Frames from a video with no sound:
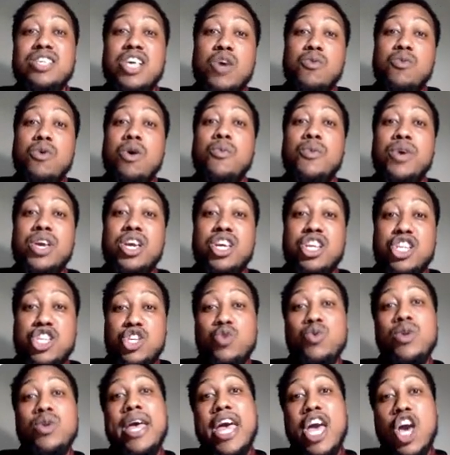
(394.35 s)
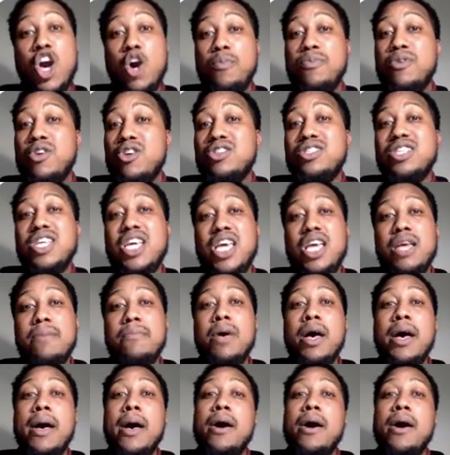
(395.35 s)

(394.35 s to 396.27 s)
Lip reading: and what we could do to help your team,